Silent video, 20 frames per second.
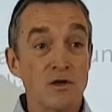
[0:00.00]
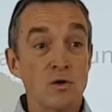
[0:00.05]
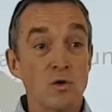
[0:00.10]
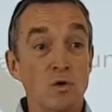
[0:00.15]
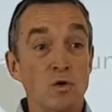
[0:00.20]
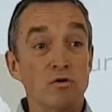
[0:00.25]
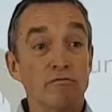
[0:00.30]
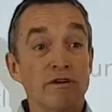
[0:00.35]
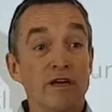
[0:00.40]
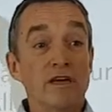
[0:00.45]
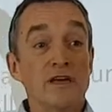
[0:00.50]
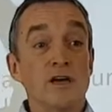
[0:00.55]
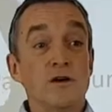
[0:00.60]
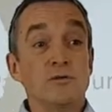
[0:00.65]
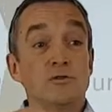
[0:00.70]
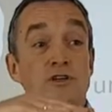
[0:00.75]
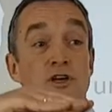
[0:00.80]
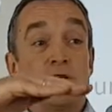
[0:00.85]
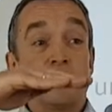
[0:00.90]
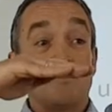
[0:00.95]
or it
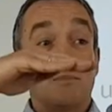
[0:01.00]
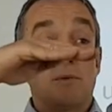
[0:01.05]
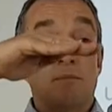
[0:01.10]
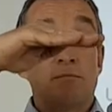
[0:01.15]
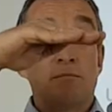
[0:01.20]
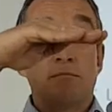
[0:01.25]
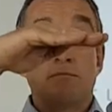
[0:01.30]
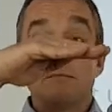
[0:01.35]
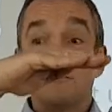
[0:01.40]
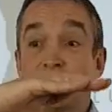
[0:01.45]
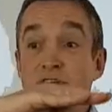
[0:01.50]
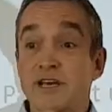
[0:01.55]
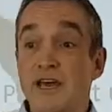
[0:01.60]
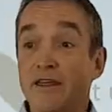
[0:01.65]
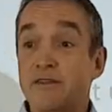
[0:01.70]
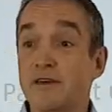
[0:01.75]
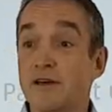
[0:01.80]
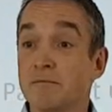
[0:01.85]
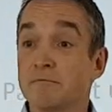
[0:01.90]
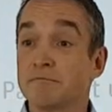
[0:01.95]
goes up
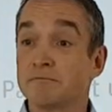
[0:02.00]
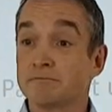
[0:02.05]
together.